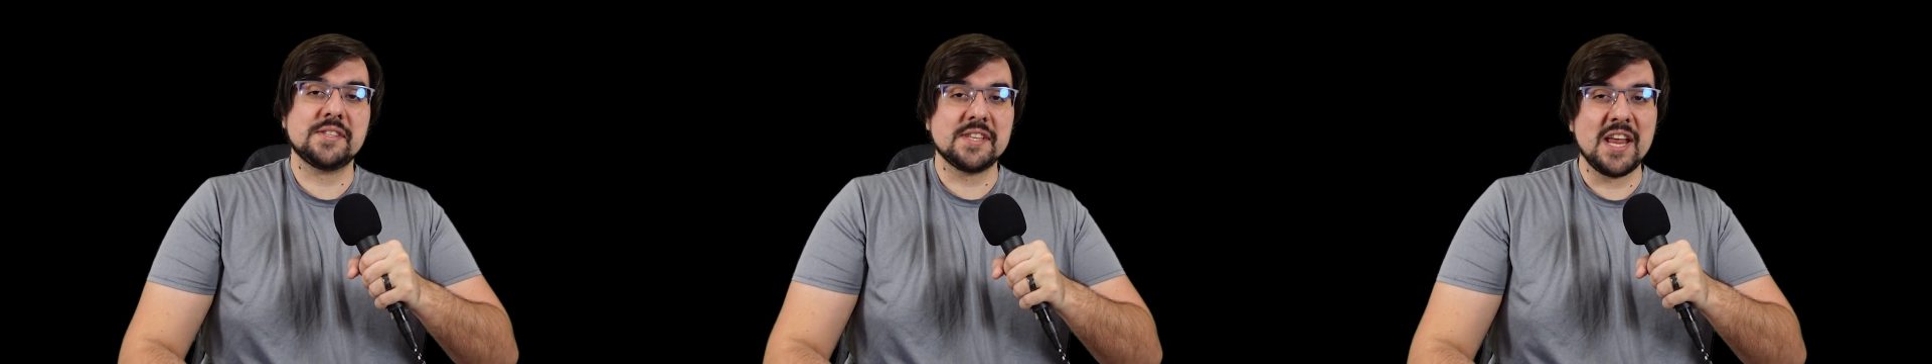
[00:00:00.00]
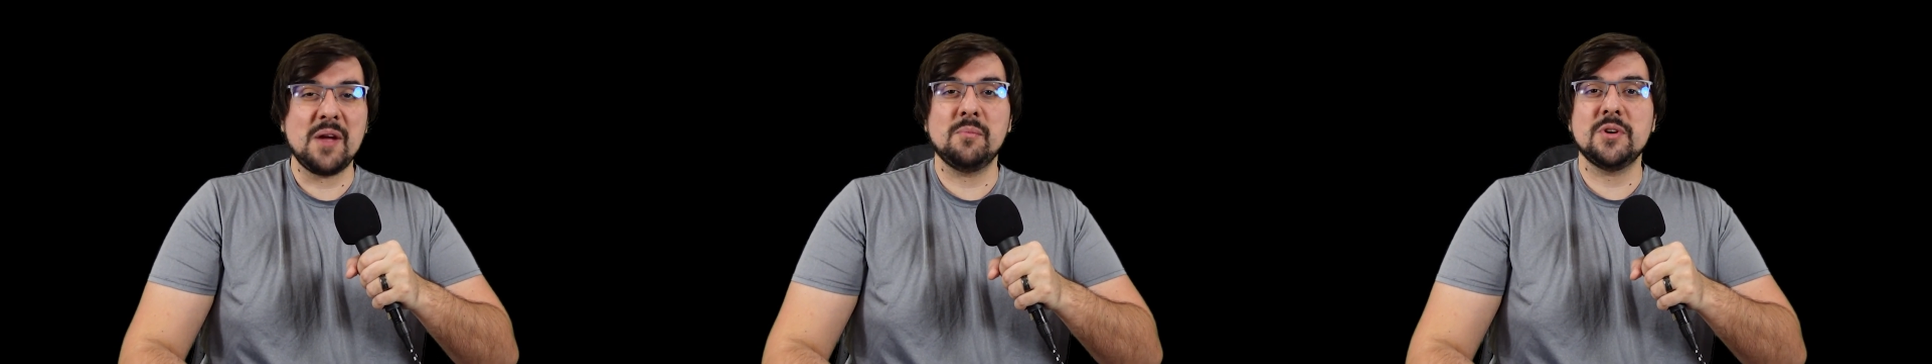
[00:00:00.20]

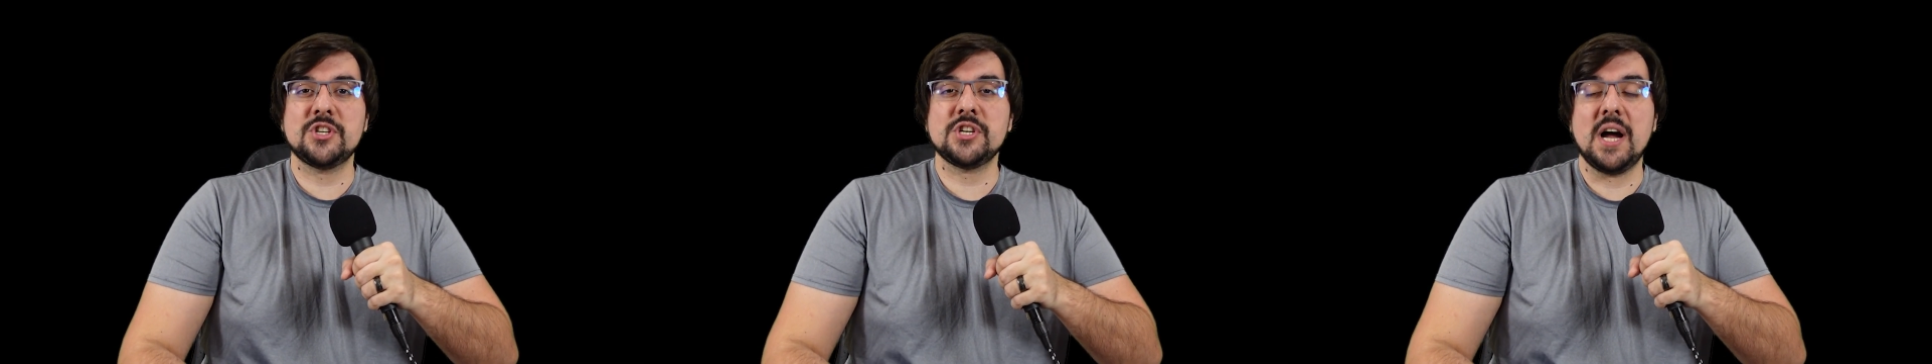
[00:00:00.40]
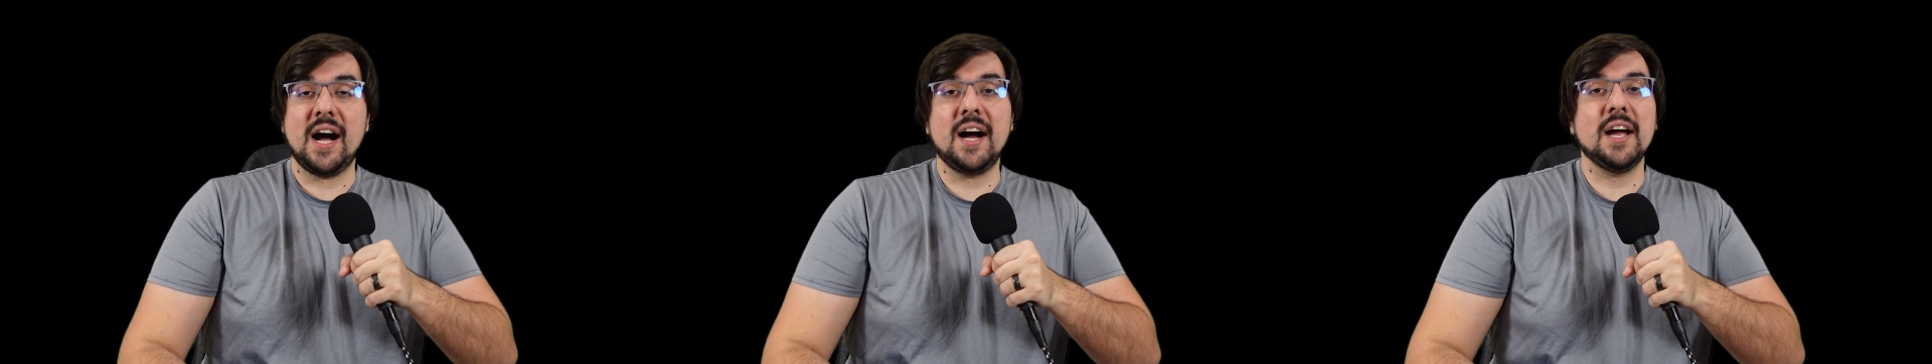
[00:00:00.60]

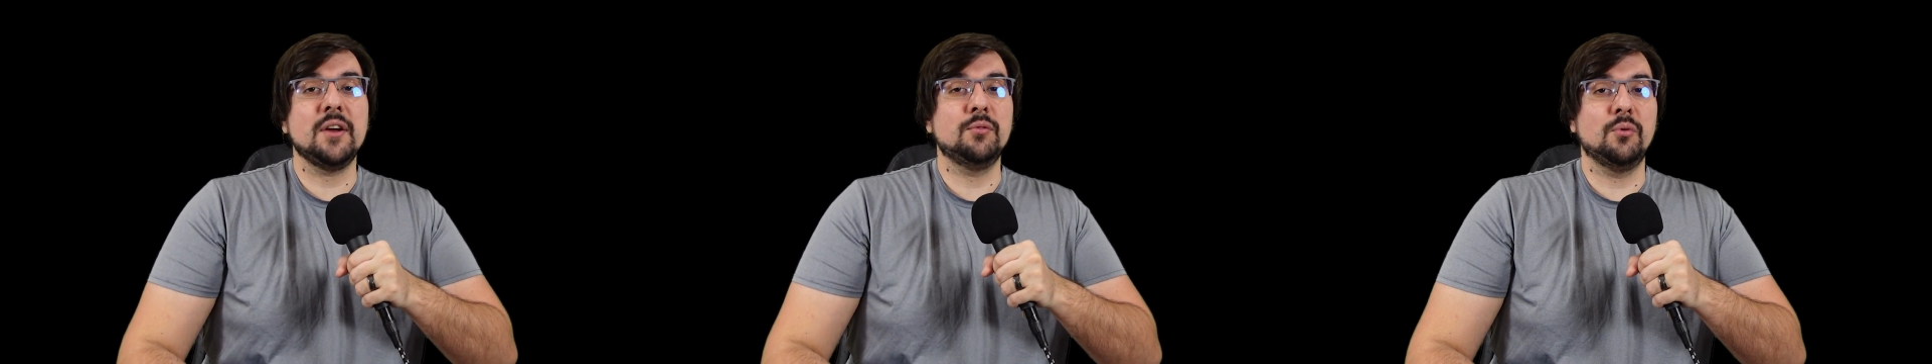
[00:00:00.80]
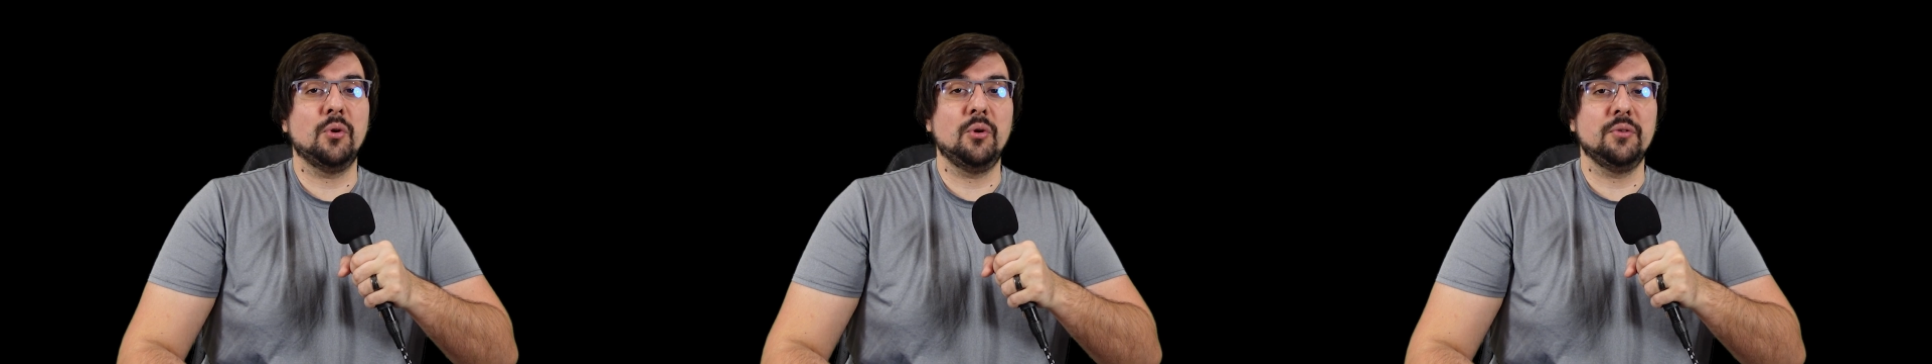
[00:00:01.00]
sandwich
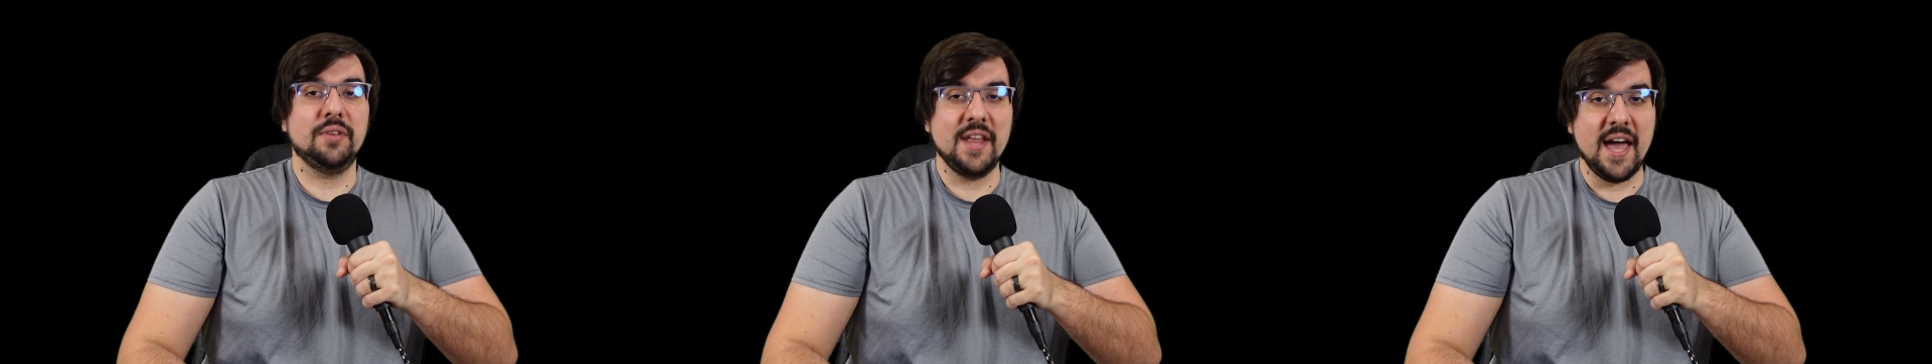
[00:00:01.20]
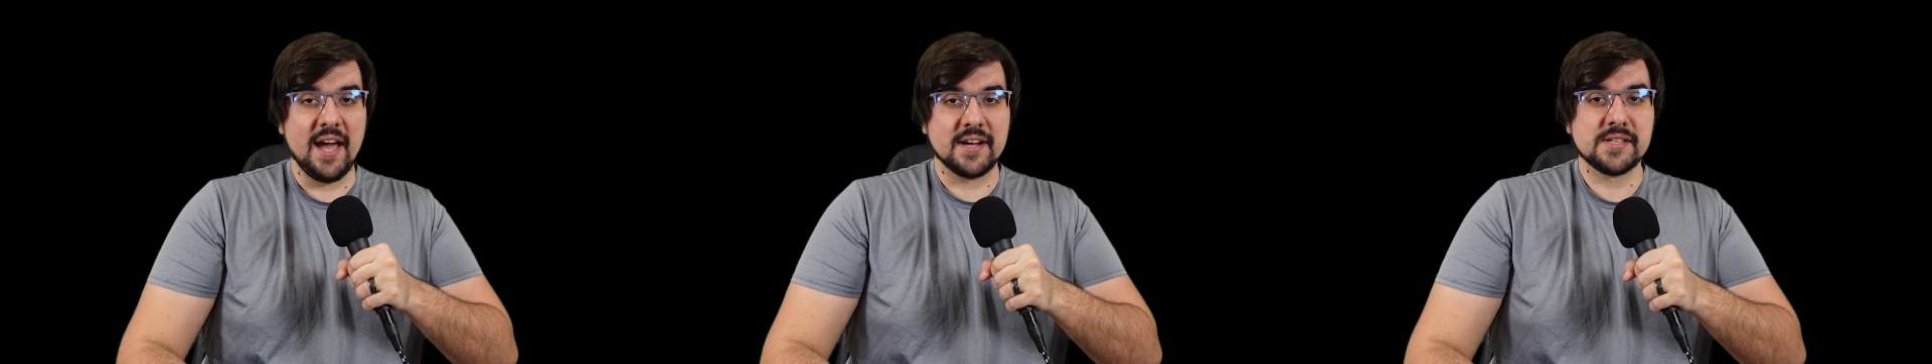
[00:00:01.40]
I
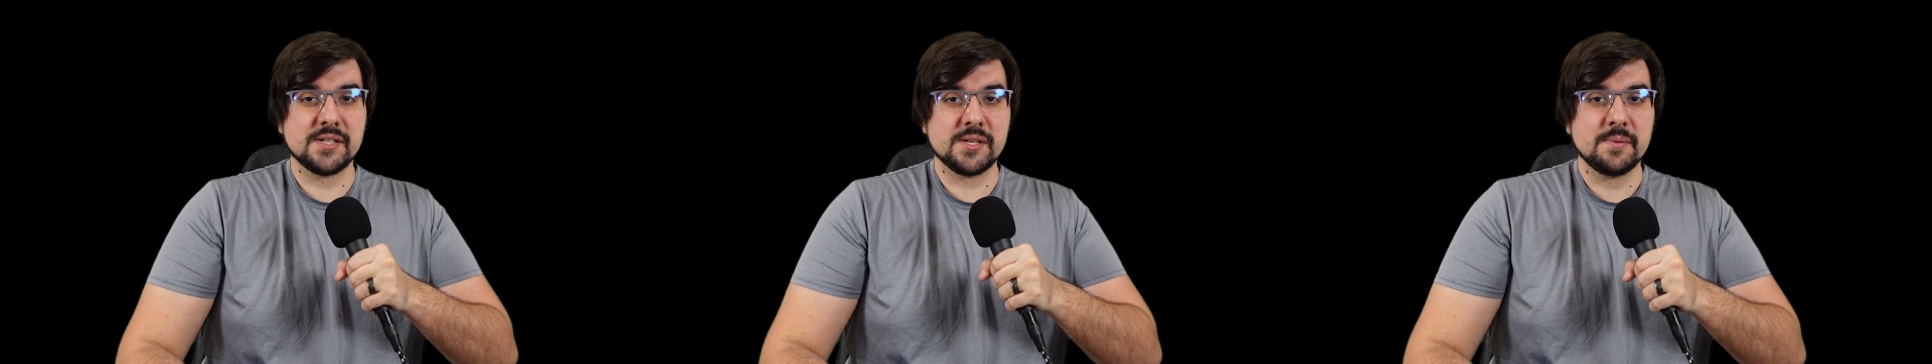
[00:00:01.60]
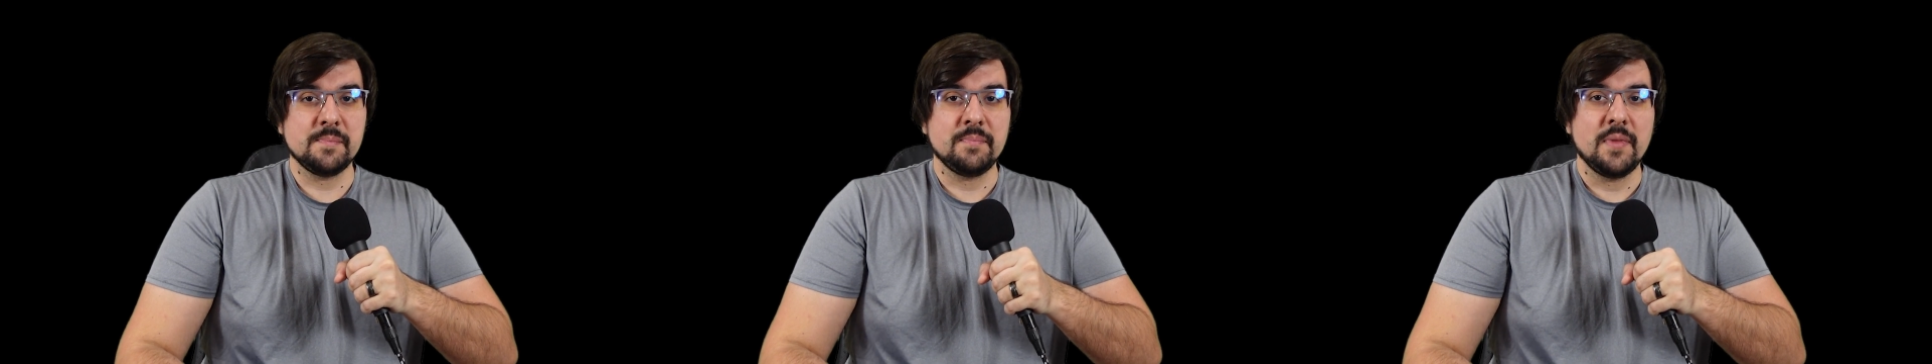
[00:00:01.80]
rolled
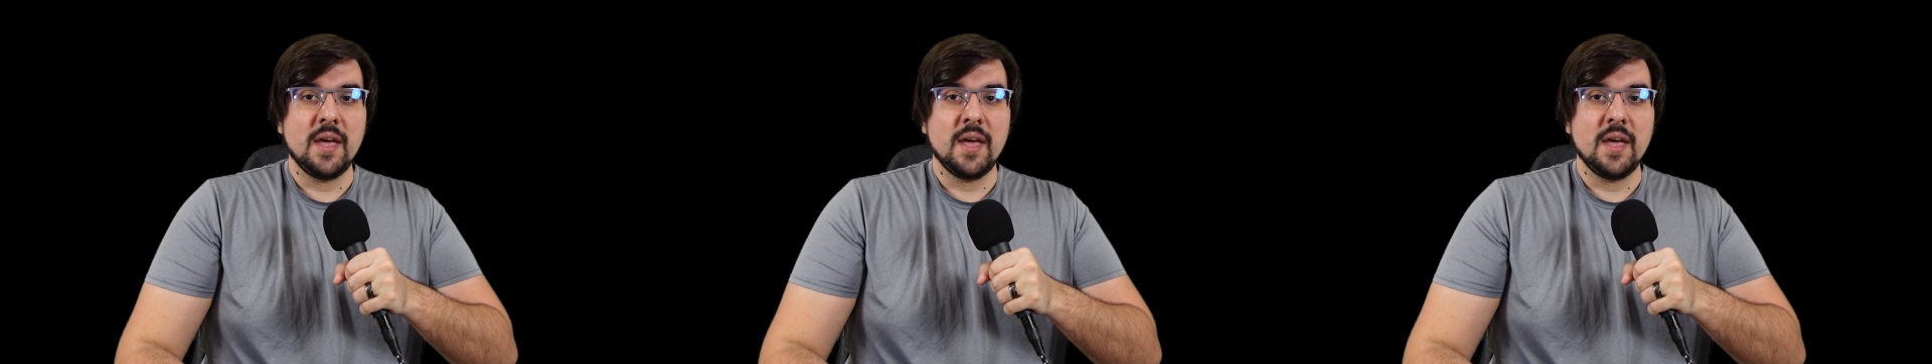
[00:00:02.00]
next.